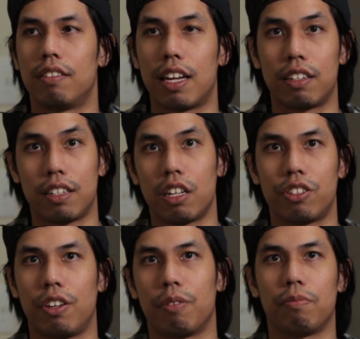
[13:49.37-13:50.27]

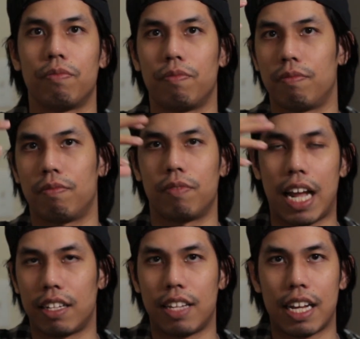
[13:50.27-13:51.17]
Adenalsium,
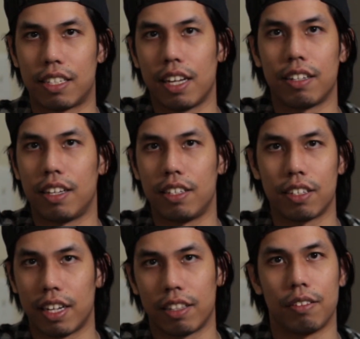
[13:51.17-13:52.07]
that's it. He's
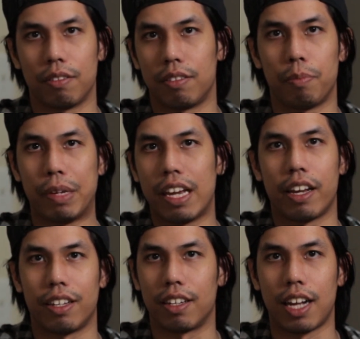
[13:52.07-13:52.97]
like the
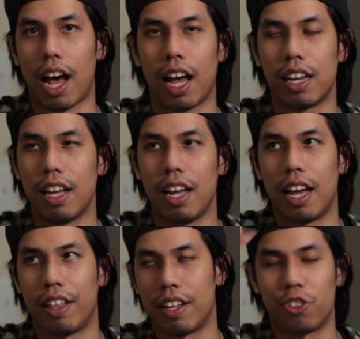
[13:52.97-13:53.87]
being, the god.
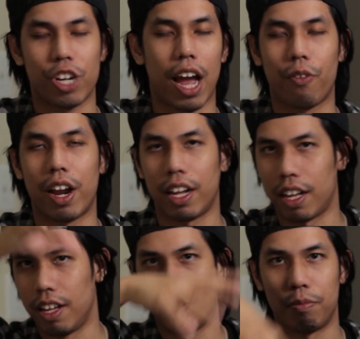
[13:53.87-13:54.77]
And then shattering,
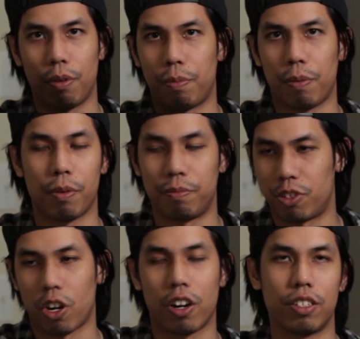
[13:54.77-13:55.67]
boop boop boop,
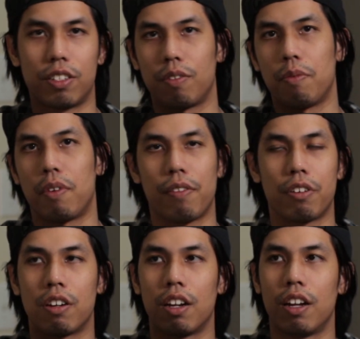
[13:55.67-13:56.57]
shards,
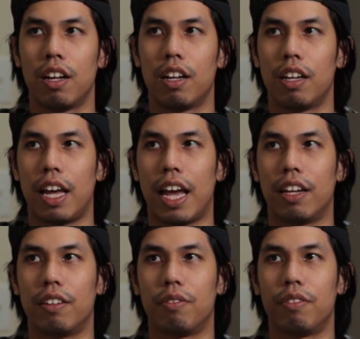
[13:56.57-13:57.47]
whatever.
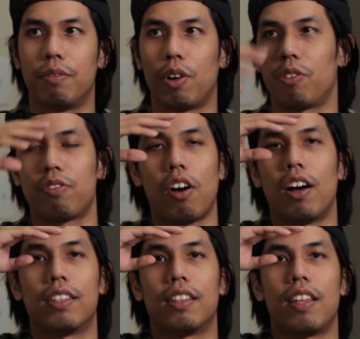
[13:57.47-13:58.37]
And we all
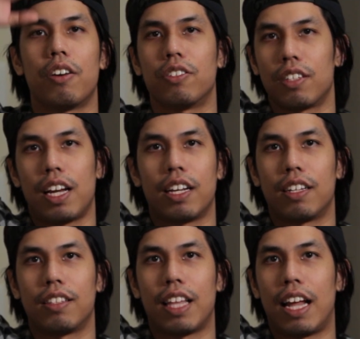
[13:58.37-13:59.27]
thought that there's like
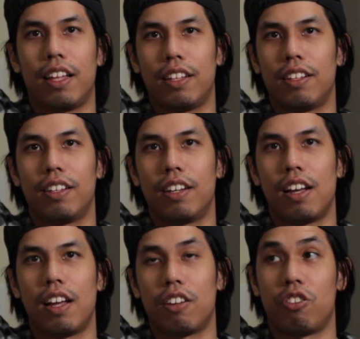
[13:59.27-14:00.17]
that
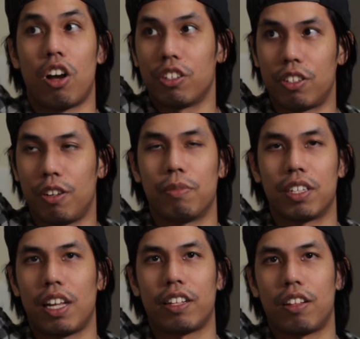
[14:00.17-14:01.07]
Adenalsium
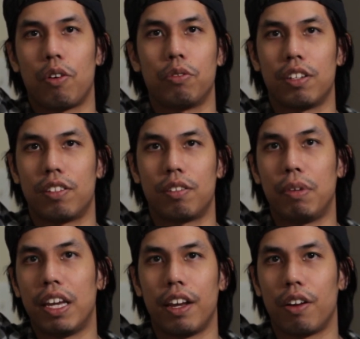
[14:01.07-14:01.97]
is like the oldest
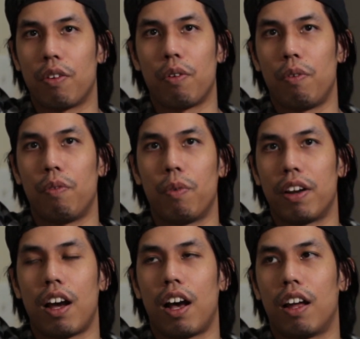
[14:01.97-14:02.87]
being or
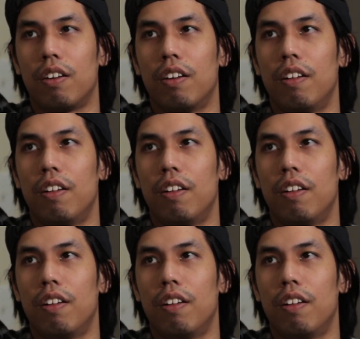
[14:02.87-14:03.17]
whatnot.